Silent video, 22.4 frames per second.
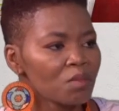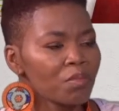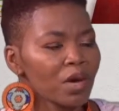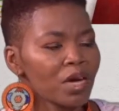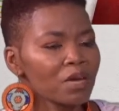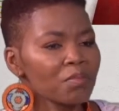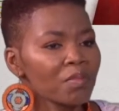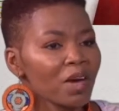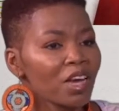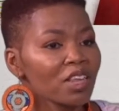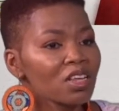
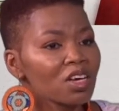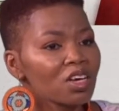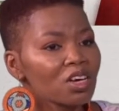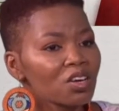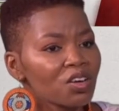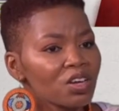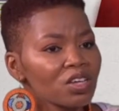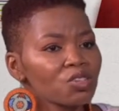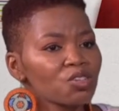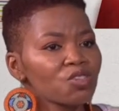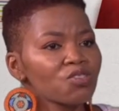But by the
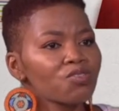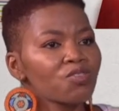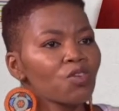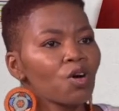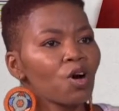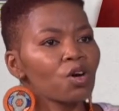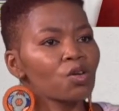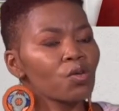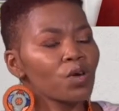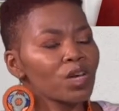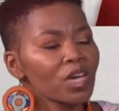grace of
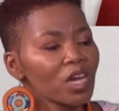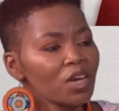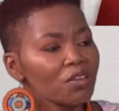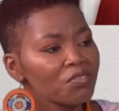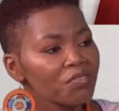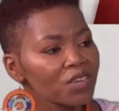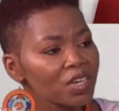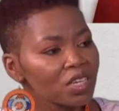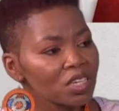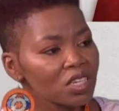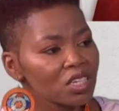God, when I
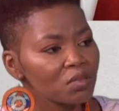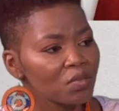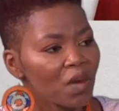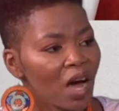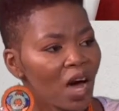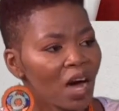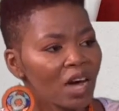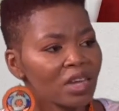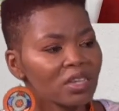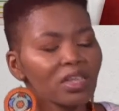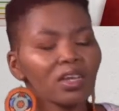finished
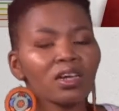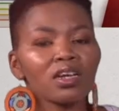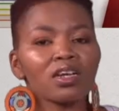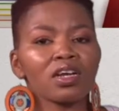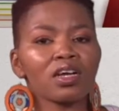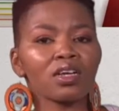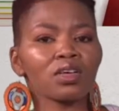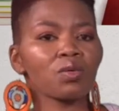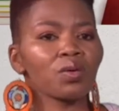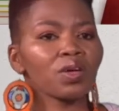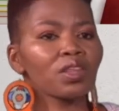my
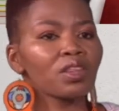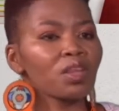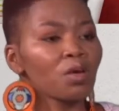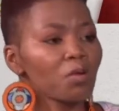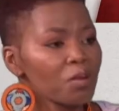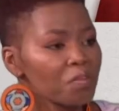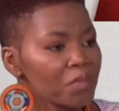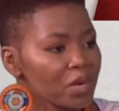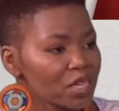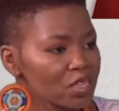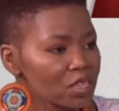undergraduate, there
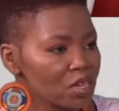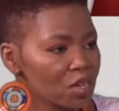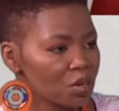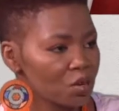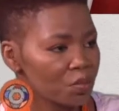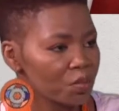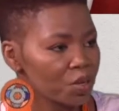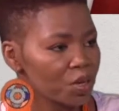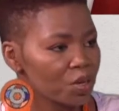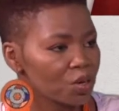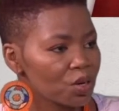were bursary
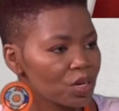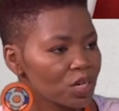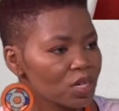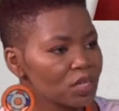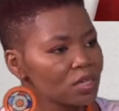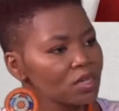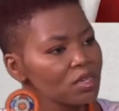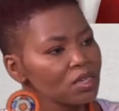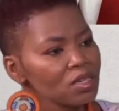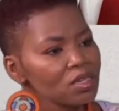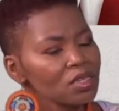
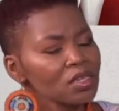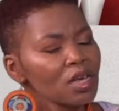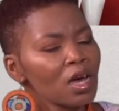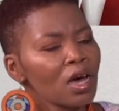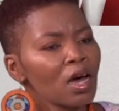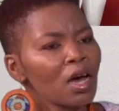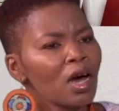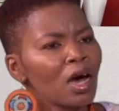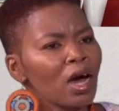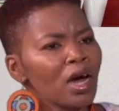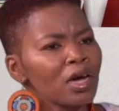opportunities.
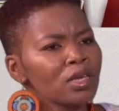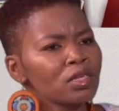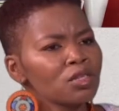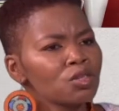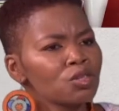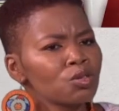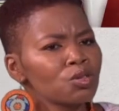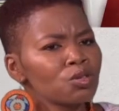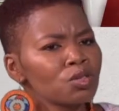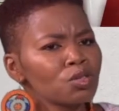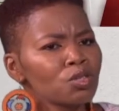
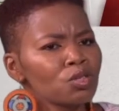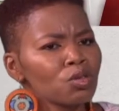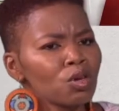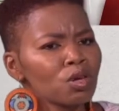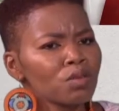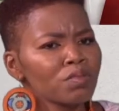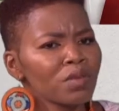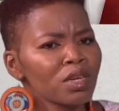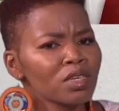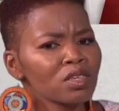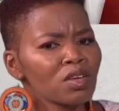I
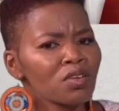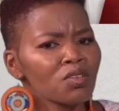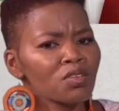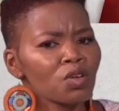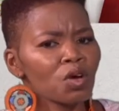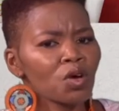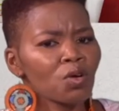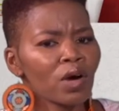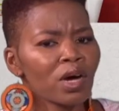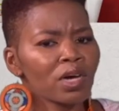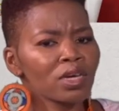told myself, you
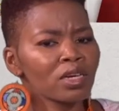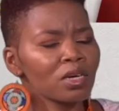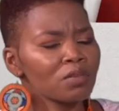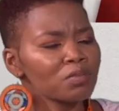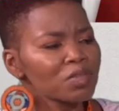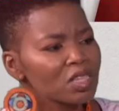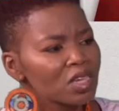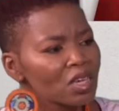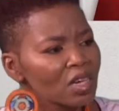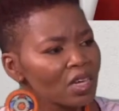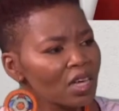know what,
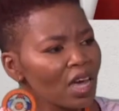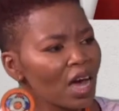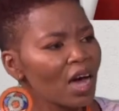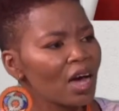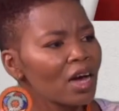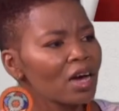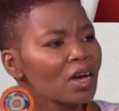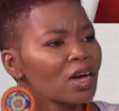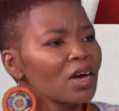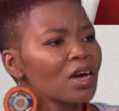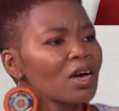I'm still
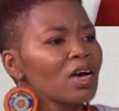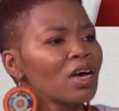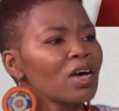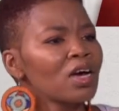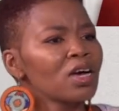young.